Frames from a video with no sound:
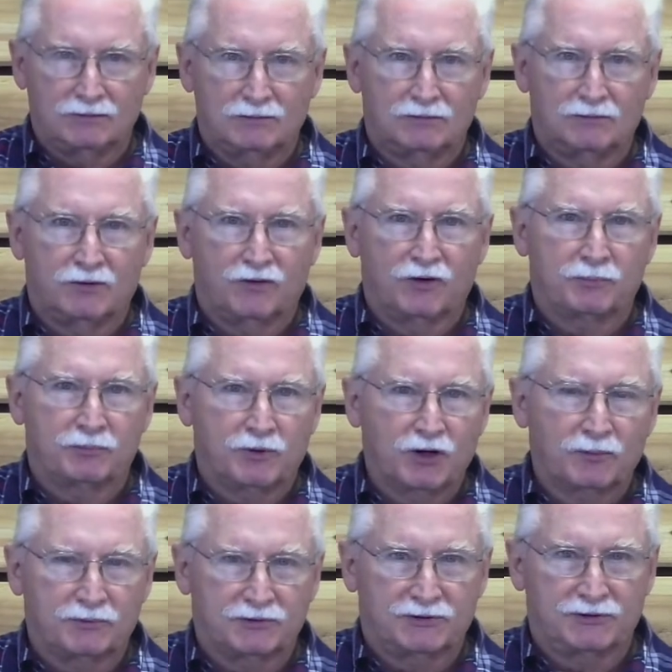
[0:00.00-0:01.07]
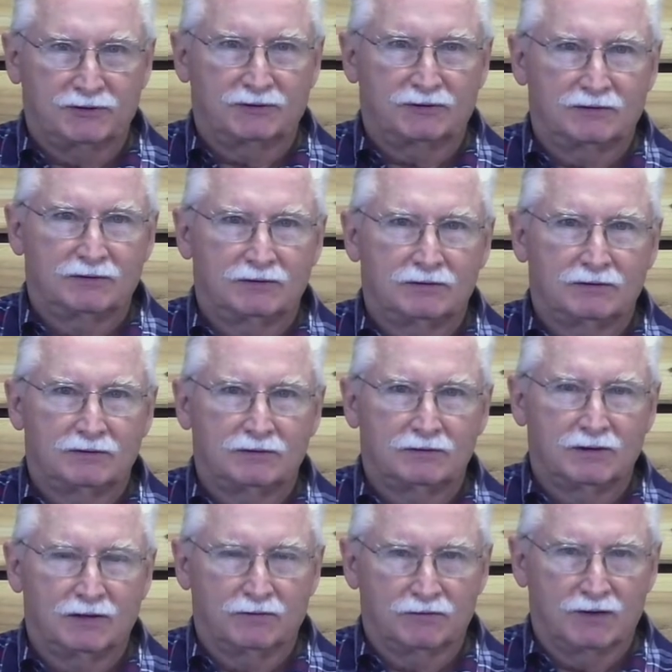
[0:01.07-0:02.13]
on the purposes
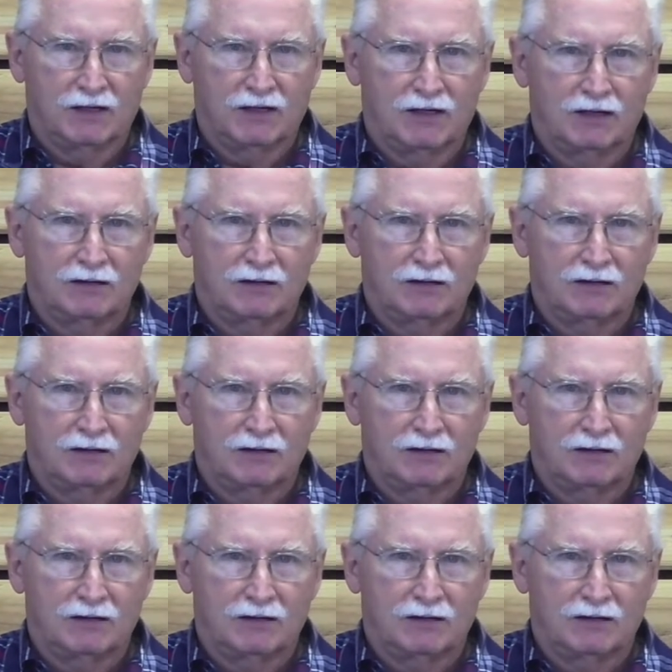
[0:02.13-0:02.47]
of God.